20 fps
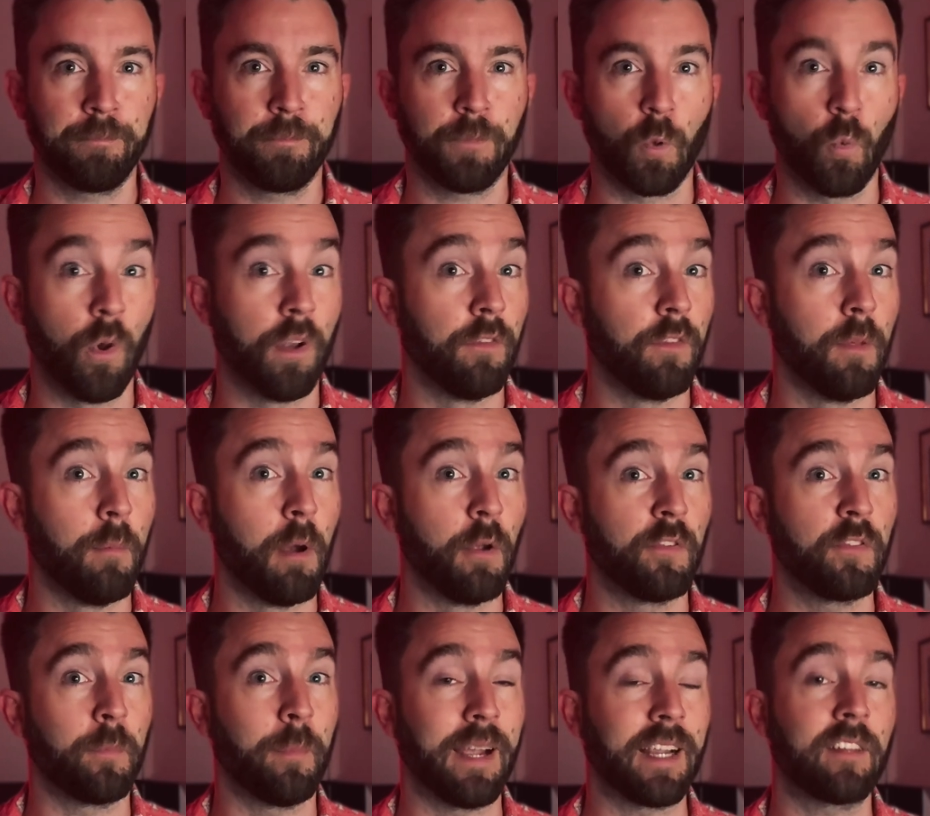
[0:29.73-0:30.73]
One of the
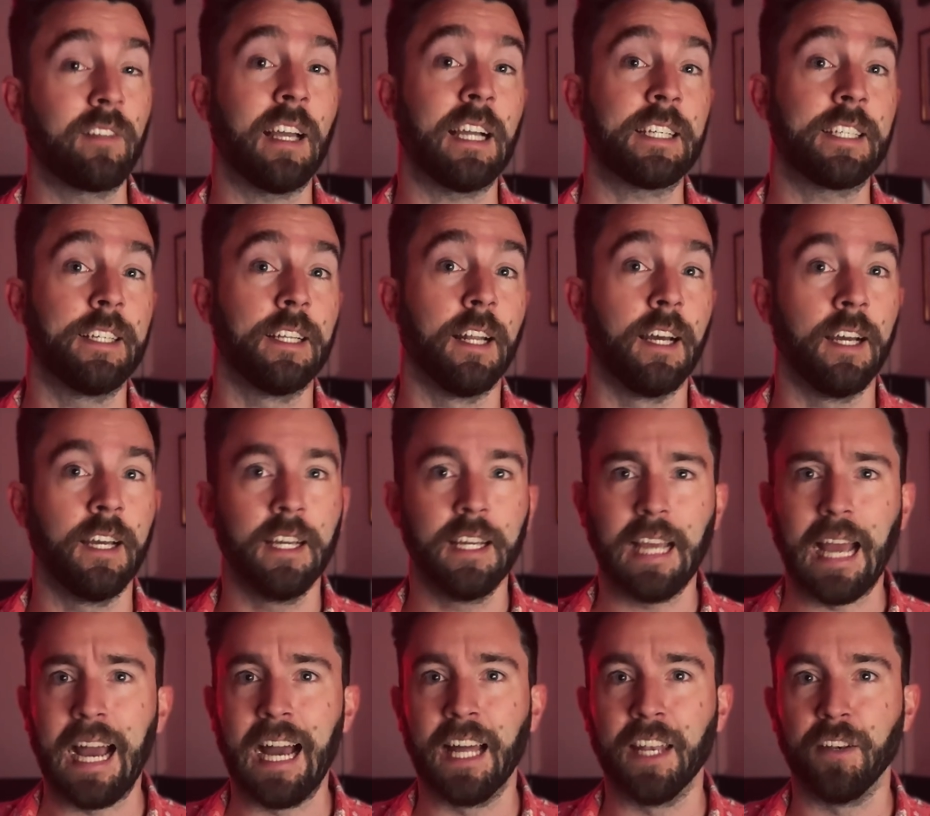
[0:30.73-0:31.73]
most spectacular
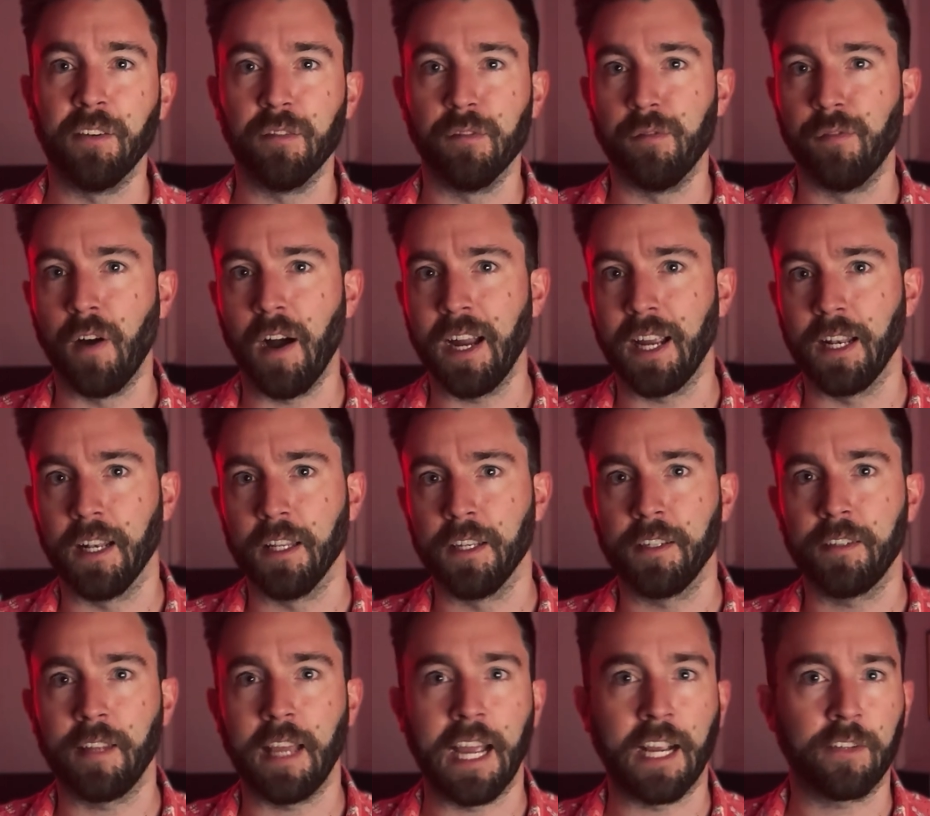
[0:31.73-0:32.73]
and
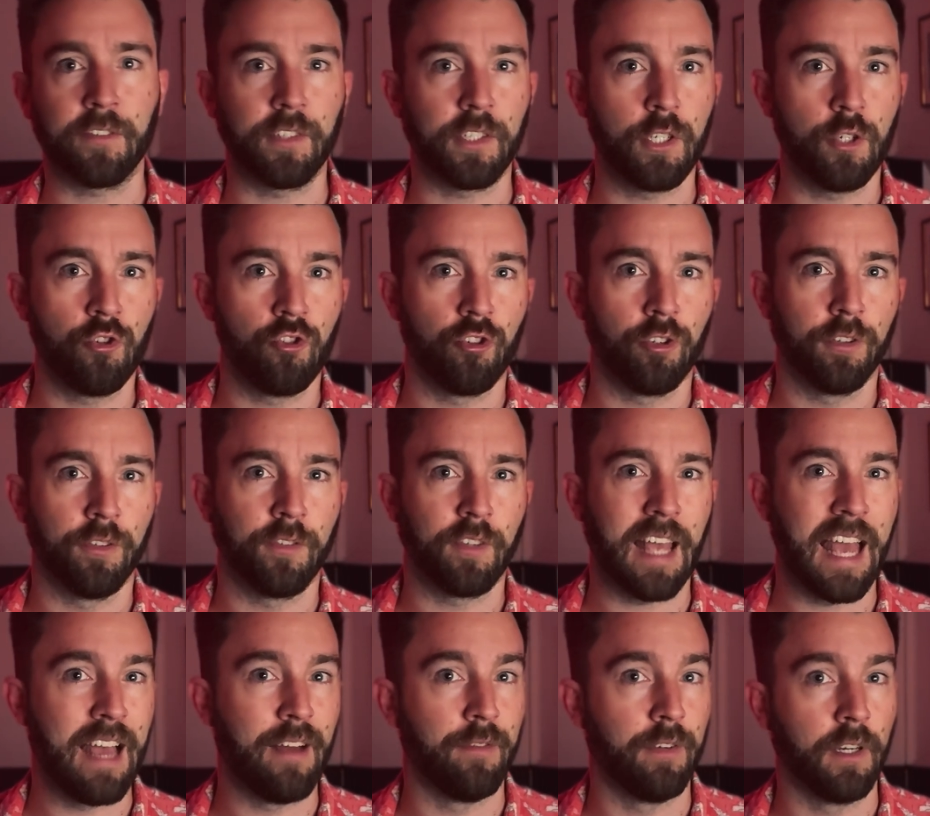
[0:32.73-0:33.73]
violent executions
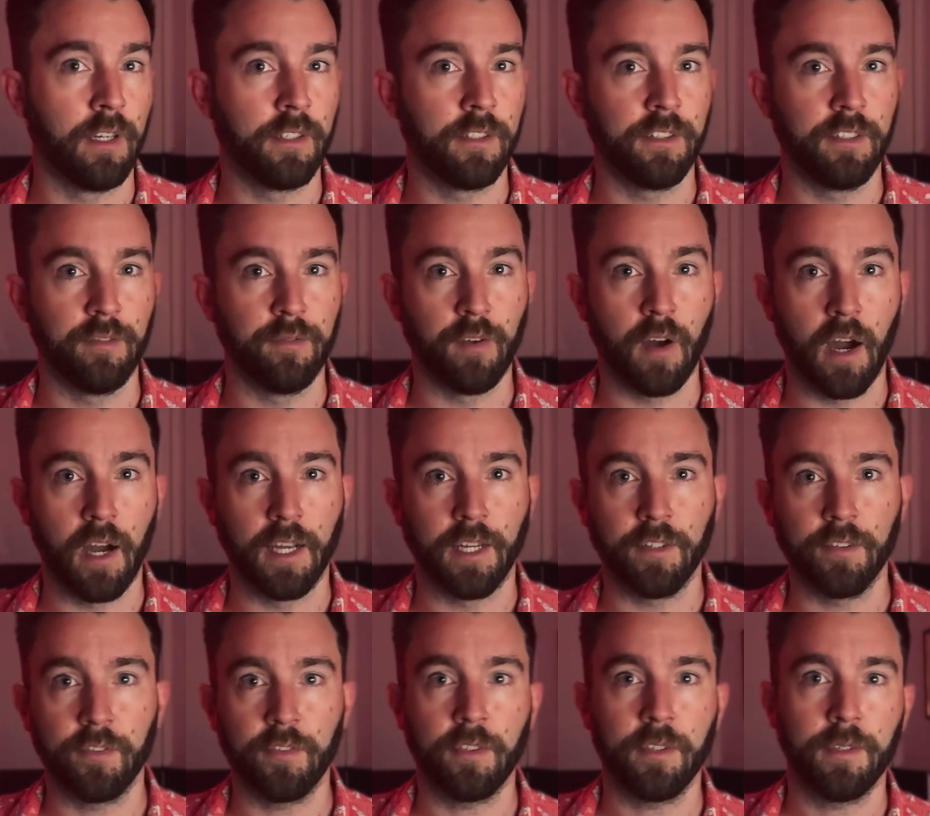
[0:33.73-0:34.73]
ever
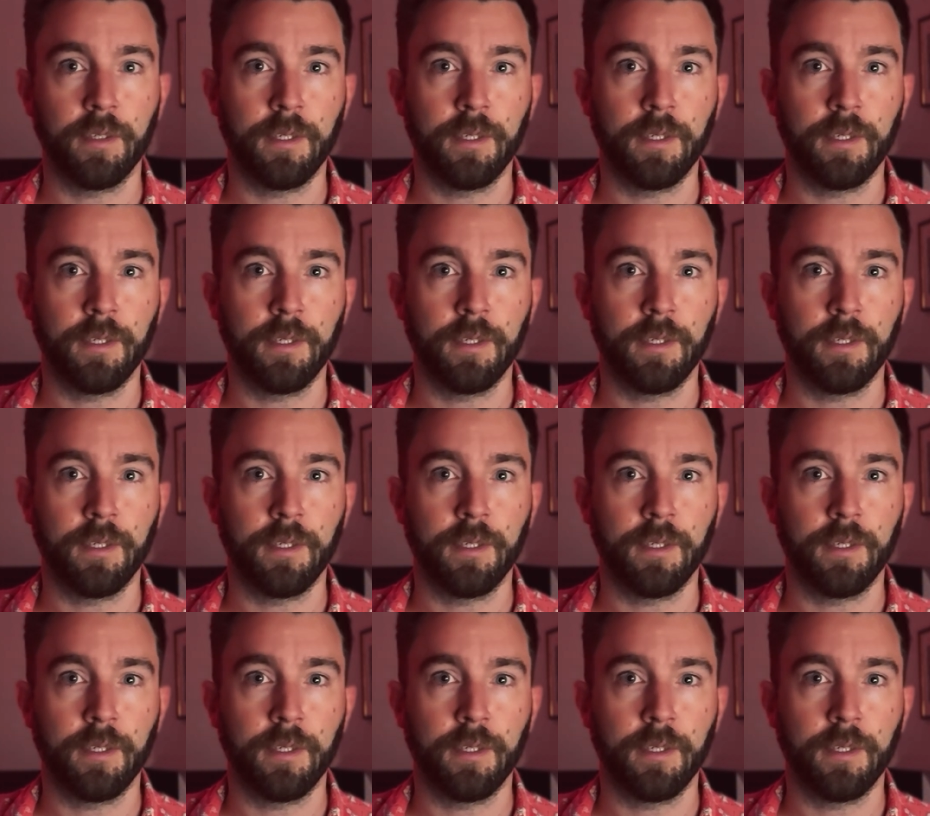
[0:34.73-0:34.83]
devised.